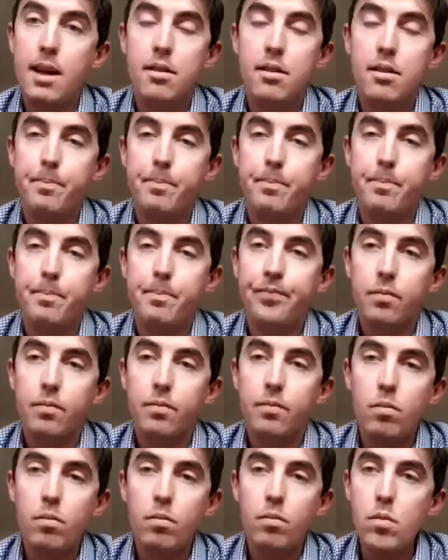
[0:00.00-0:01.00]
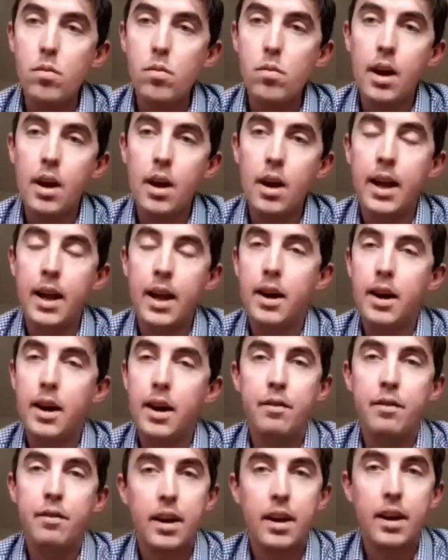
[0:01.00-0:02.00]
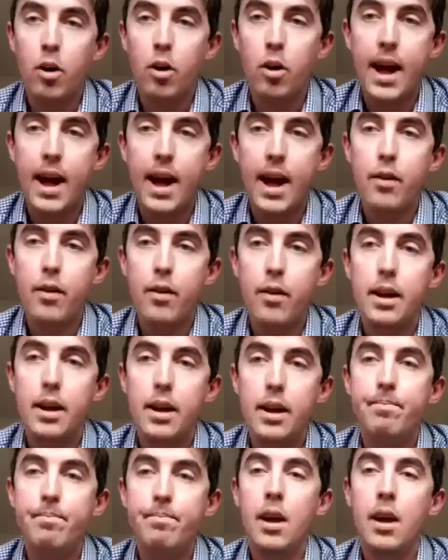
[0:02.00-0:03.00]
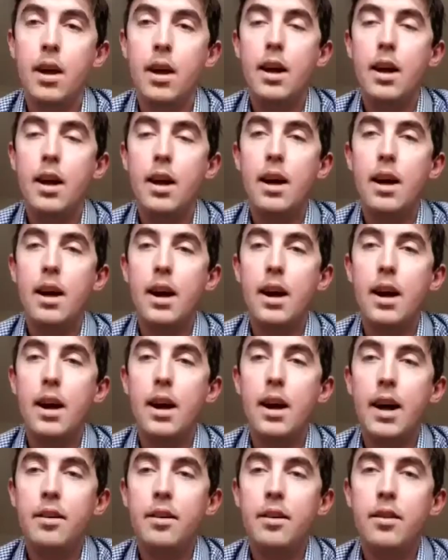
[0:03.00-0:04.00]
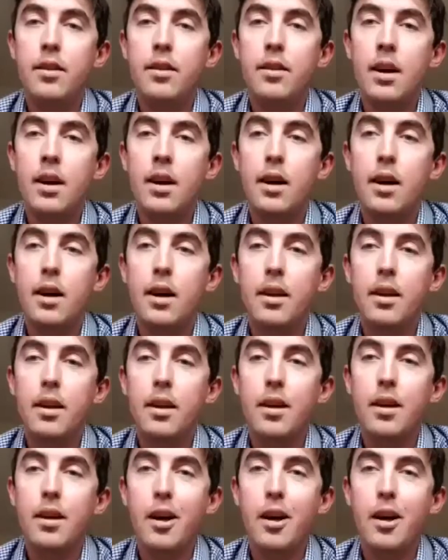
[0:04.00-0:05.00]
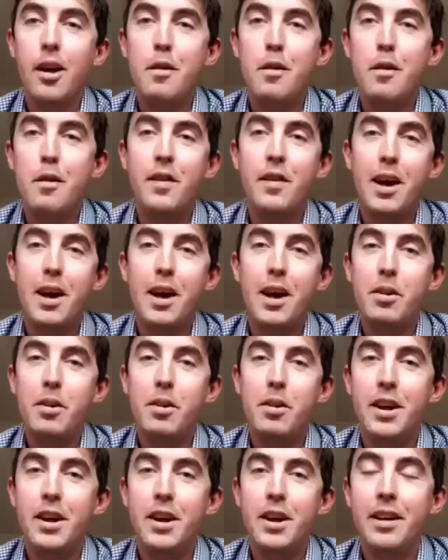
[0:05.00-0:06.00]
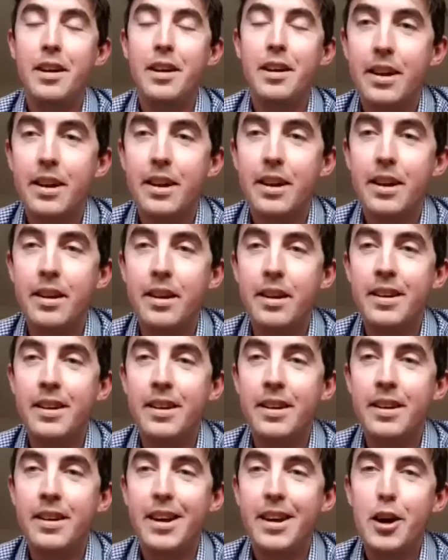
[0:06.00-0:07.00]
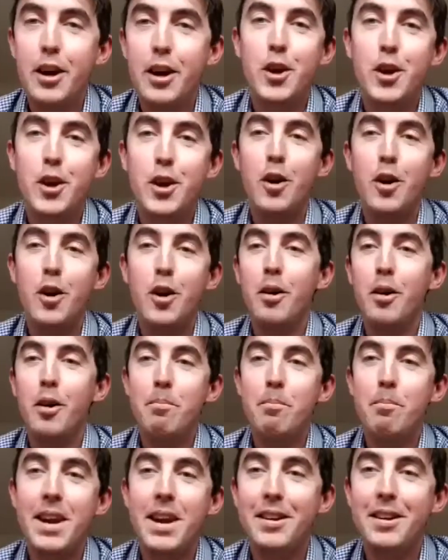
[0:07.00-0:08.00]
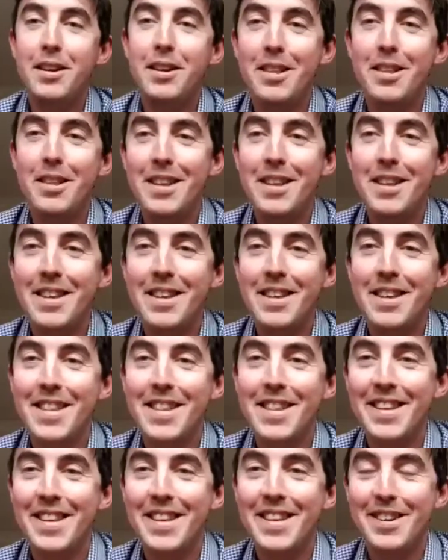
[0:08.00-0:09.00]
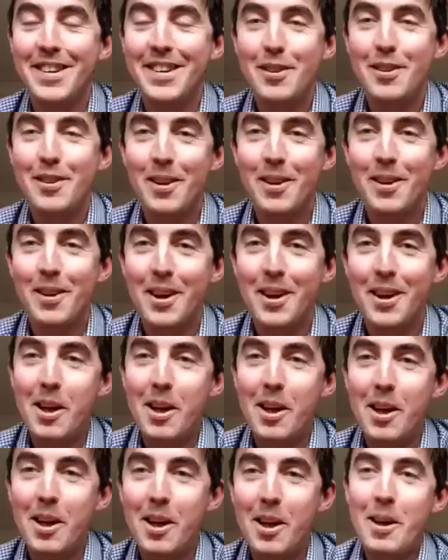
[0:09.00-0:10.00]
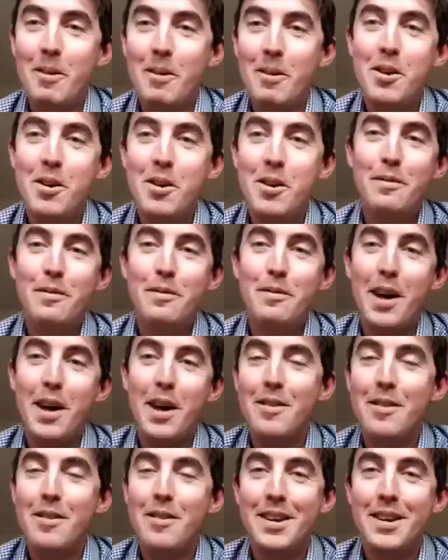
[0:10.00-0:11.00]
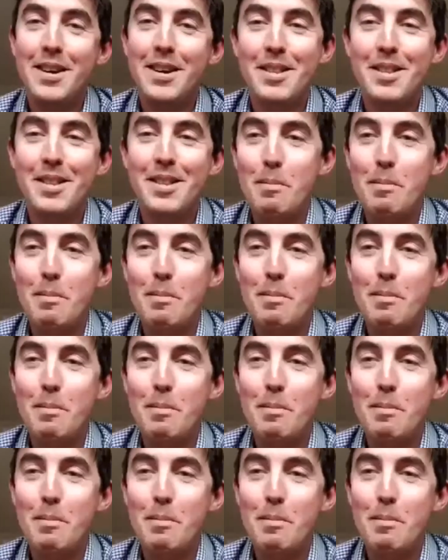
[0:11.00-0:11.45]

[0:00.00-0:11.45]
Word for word: in kind of Didcot area, and uh, hopefully I'm going to uh, cure many diseases and win various prizes and stuff there.